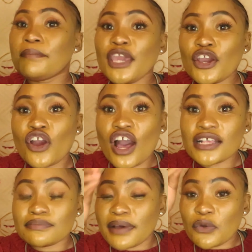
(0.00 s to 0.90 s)

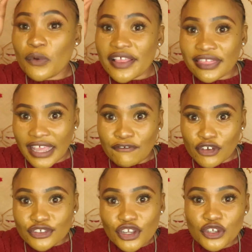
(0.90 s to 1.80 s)
Because, but one thing
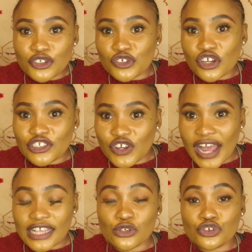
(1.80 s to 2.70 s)
for sure, you do not show
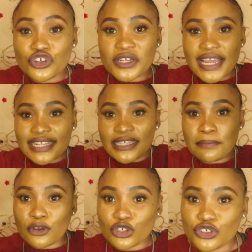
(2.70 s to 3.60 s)
us who you're
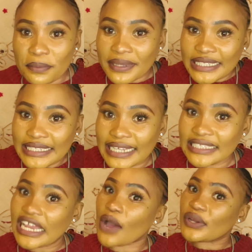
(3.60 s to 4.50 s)
dating, because you're busy
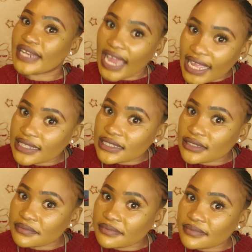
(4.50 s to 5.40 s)
dating our
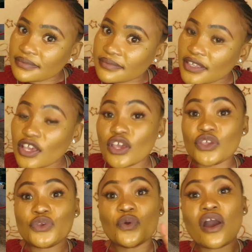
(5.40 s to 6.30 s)
dads.
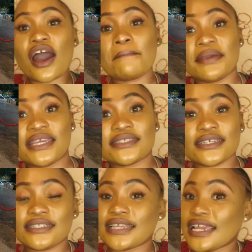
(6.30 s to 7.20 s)
You are
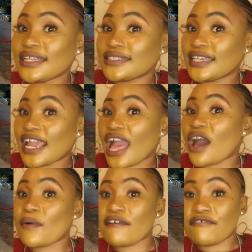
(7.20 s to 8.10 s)
busy dating
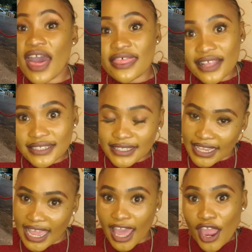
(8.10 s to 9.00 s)
our fathers
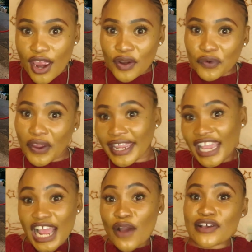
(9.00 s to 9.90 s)
here,
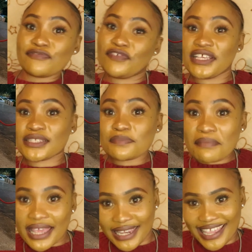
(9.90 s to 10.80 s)
rocking our feast
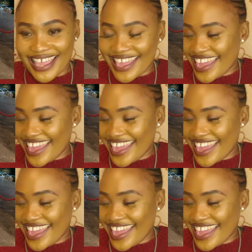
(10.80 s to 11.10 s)
money.